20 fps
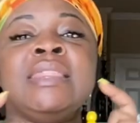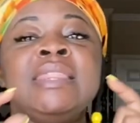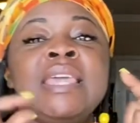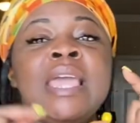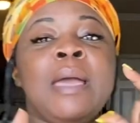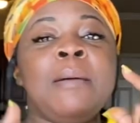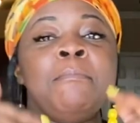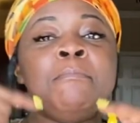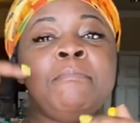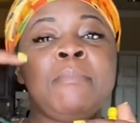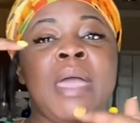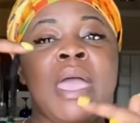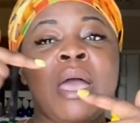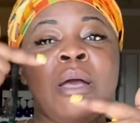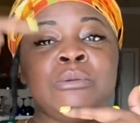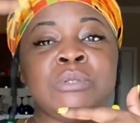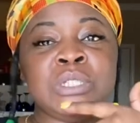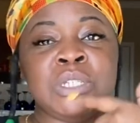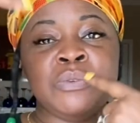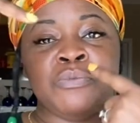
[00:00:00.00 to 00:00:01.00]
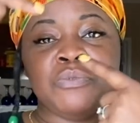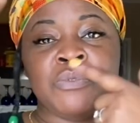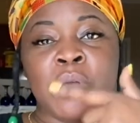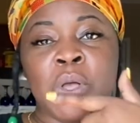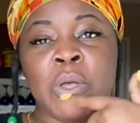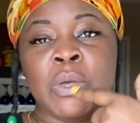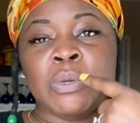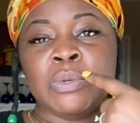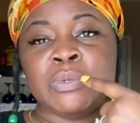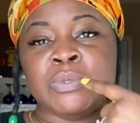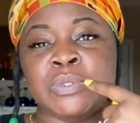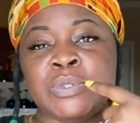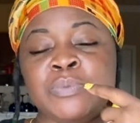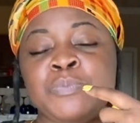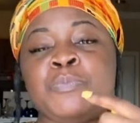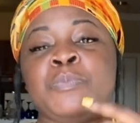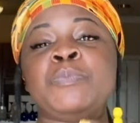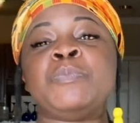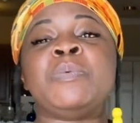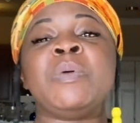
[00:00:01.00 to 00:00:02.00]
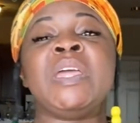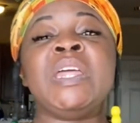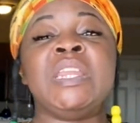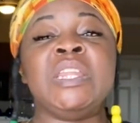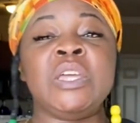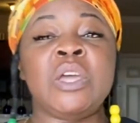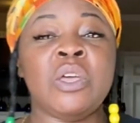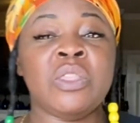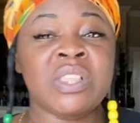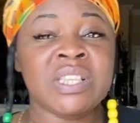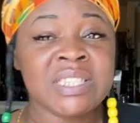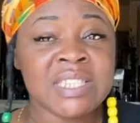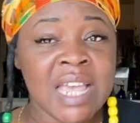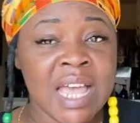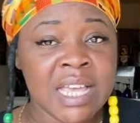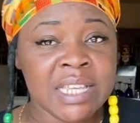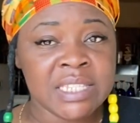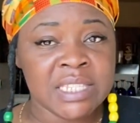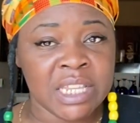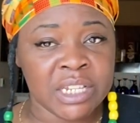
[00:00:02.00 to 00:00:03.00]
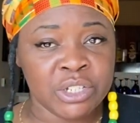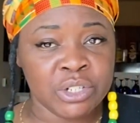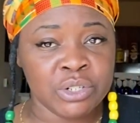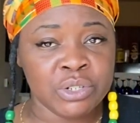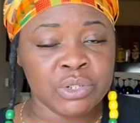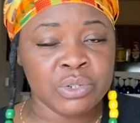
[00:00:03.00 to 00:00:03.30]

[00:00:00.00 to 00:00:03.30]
the amount of rows, depending on the size that you're